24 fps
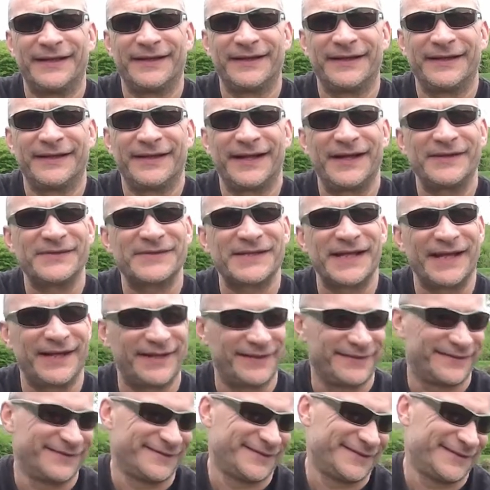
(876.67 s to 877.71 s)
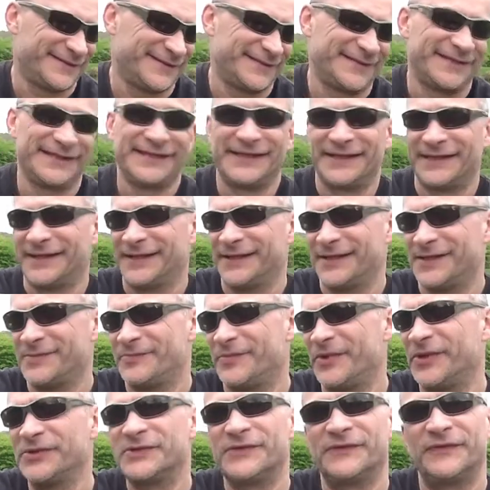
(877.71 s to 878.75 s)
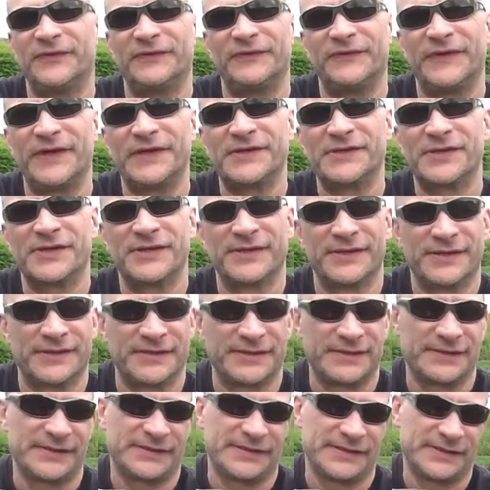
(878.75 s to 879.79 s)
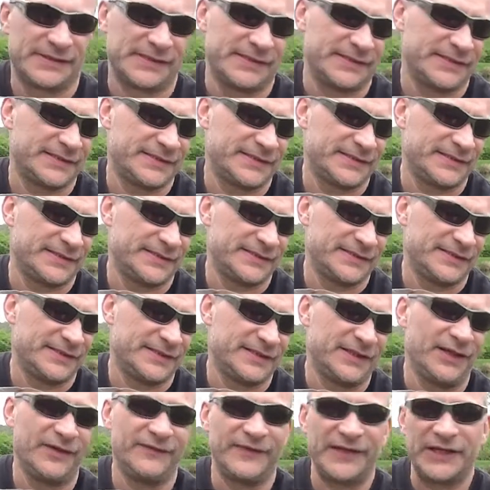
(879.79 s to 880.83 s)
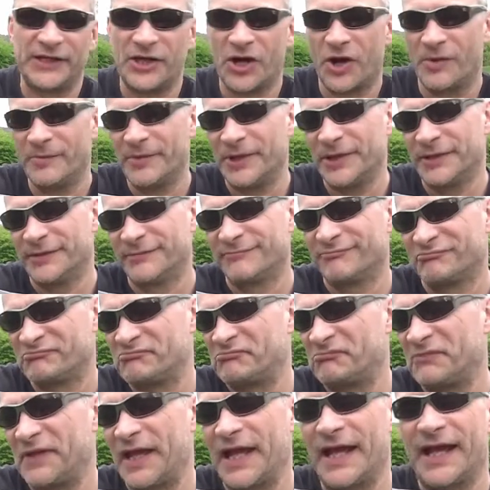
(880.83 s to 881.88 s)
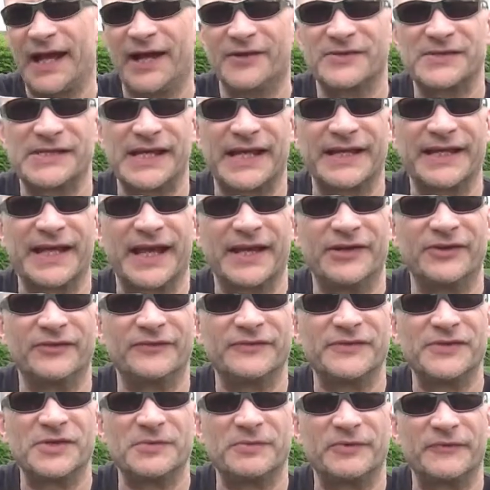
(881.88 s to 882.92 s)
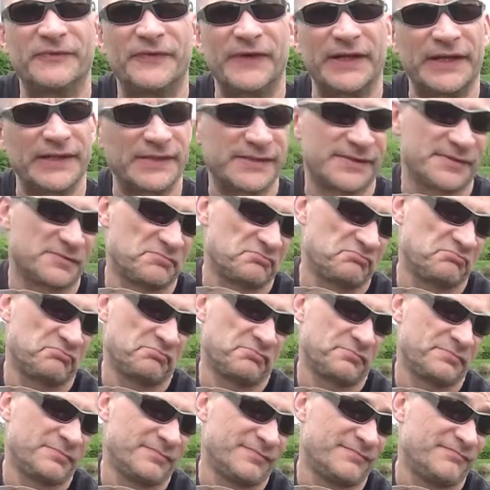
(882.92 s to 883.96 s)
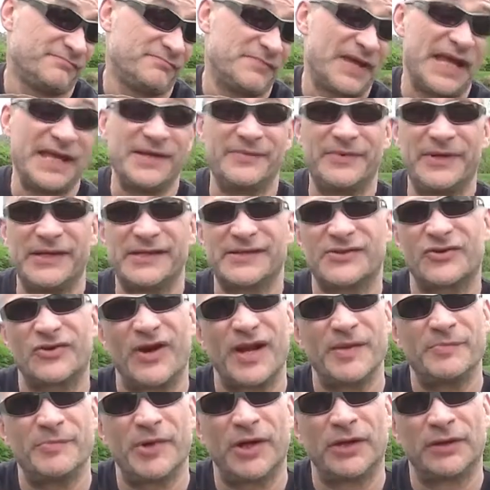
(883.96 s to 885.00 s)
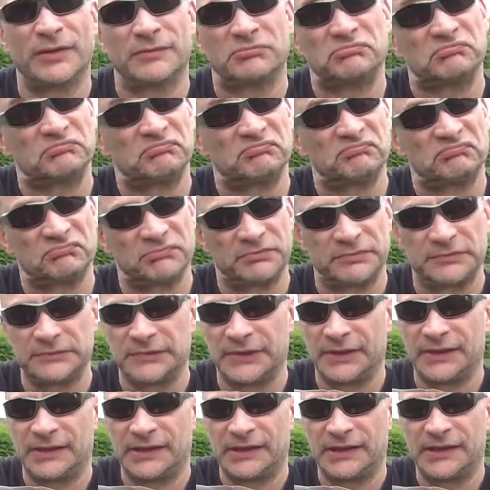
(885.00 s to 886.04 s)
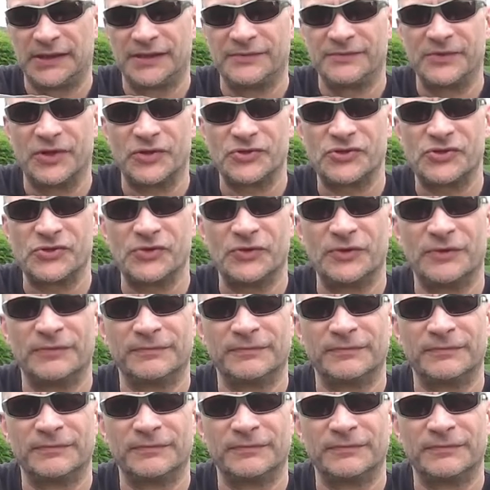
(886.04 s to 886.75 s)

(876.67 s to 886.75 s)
How's that? Beautiful fish. Lovely common. Yeah, I'd say getting on for double figures. Maybe scraper. Not sure.